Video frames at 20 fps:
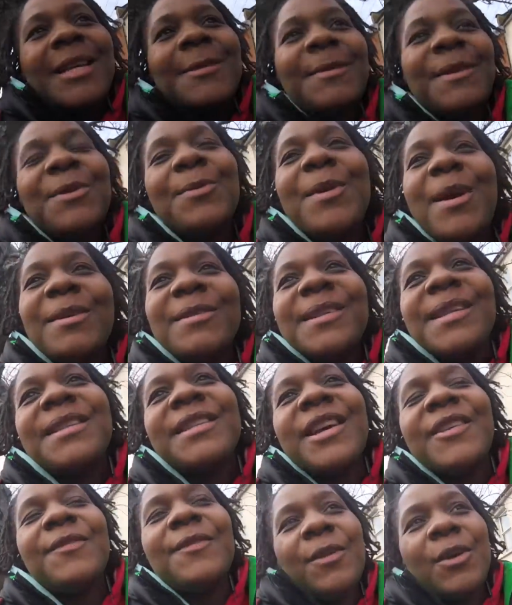been a while
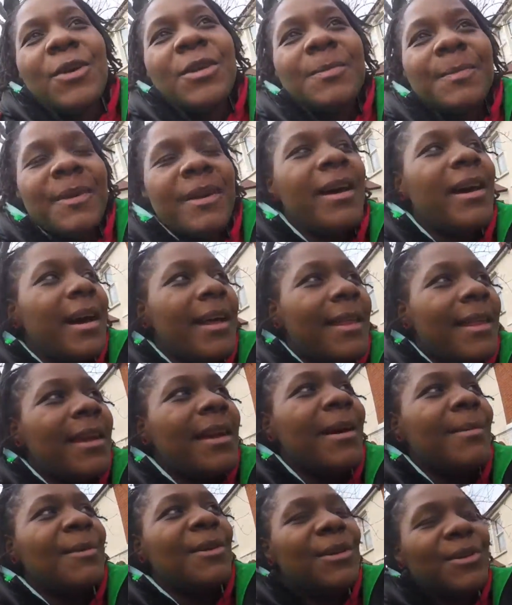since I've vlogged, but I
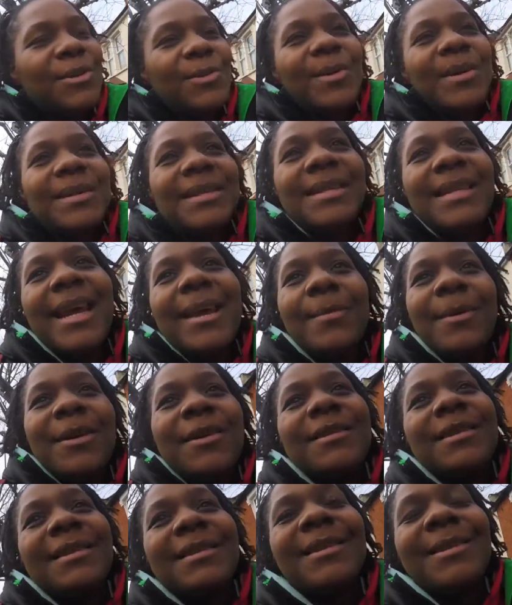think I'm going to do one today
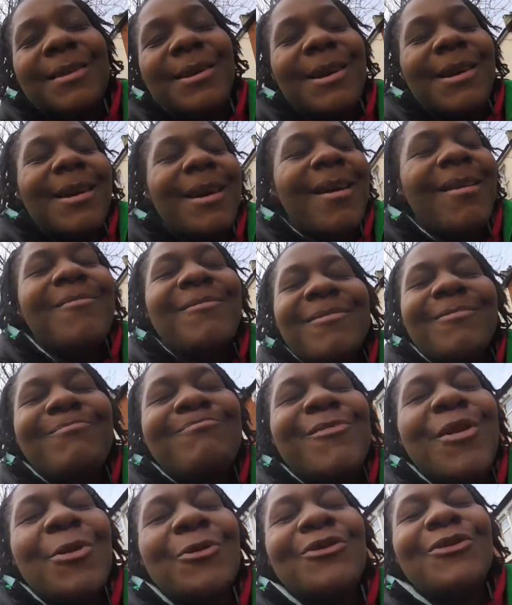because it's the
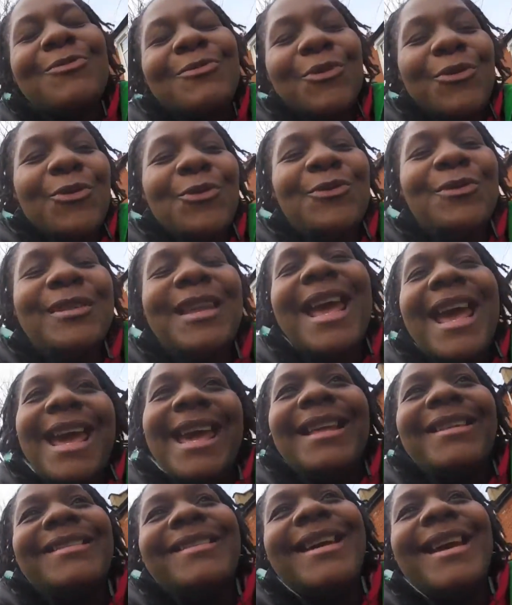most important day
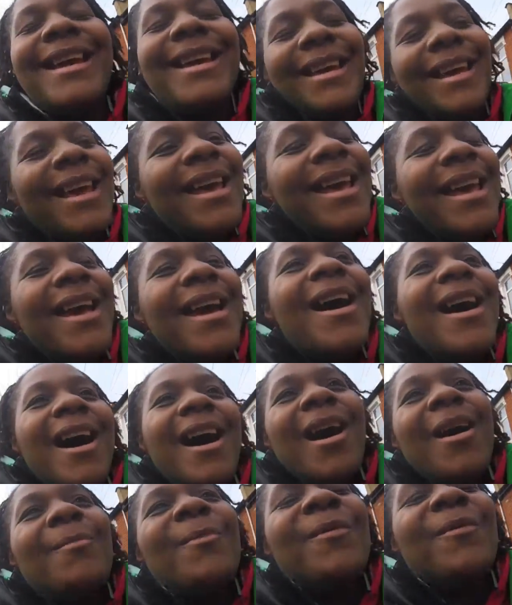today.
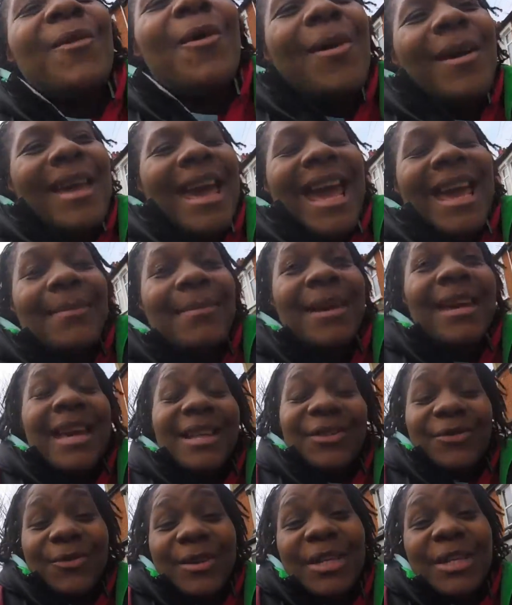We've got a game
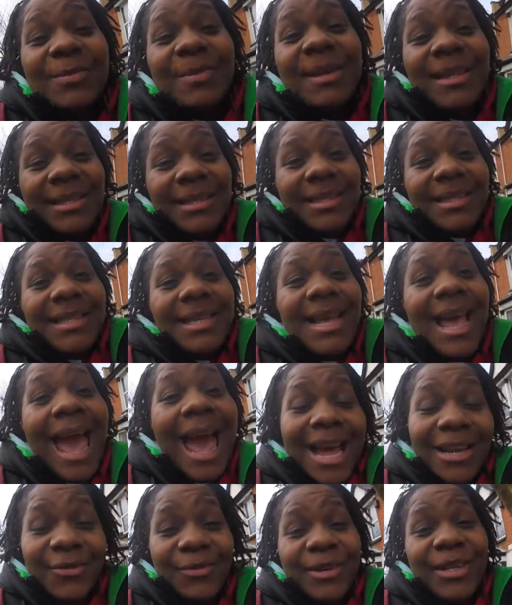against Richmond,
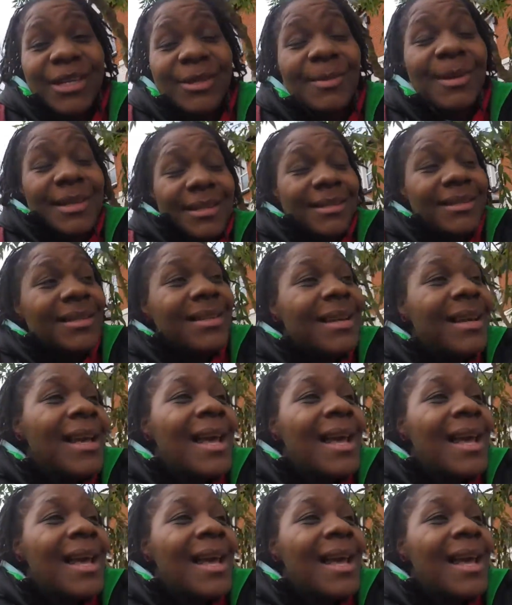at Richmond.